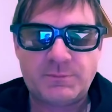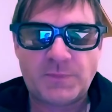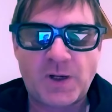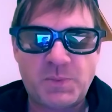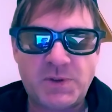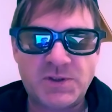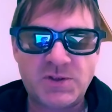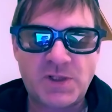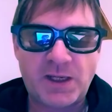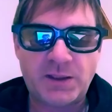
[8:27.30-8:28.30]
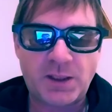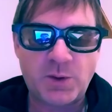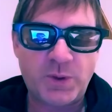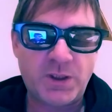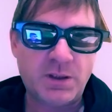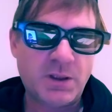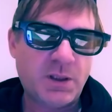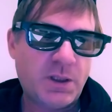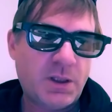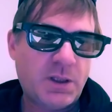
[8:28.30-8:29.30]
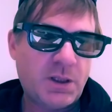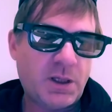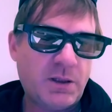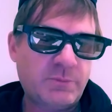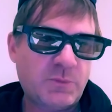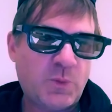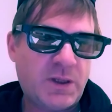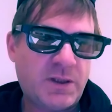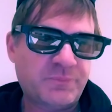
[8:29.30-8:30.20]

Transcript: much does Dan like weed? Well,